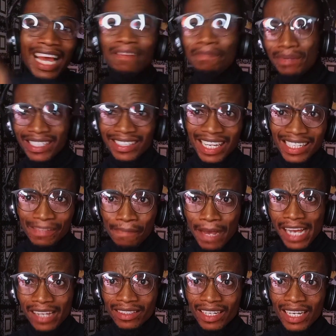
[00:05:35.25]
10
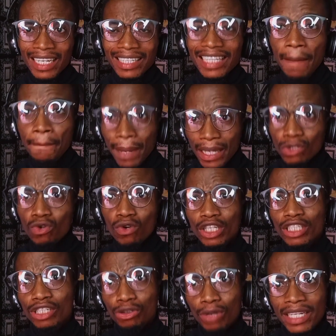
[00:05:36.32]
businessmen that partook
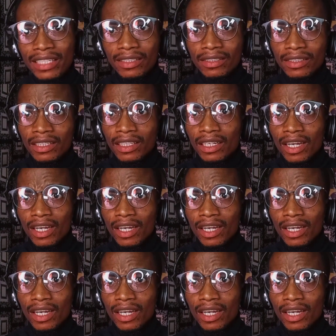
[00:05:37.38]
in the training